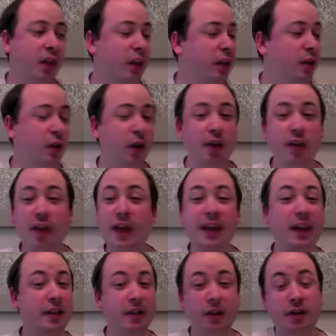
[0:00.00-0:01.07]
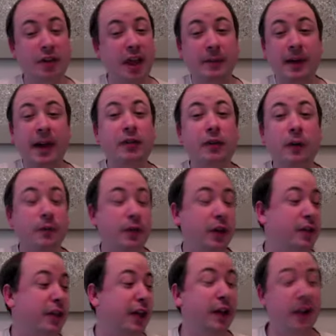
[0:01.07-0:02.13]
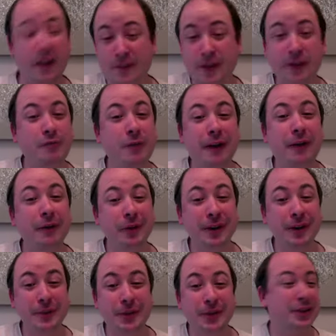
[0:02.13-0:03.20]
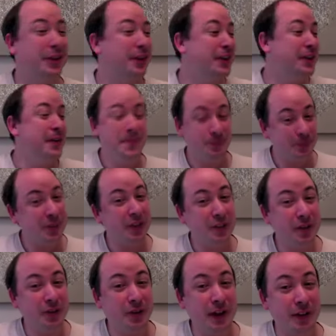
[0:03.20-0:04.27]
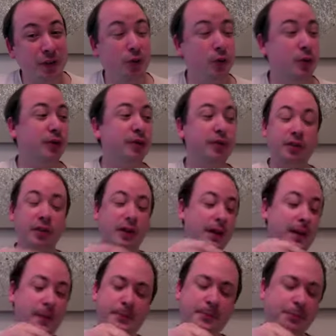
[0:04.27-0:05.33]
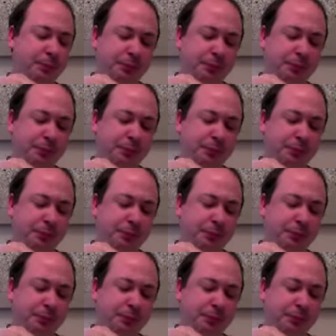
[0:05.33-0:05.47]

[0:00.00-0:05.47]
gotta take my hat off to you, Dale. If I was wearing one, I would. It's a great sauce. Dale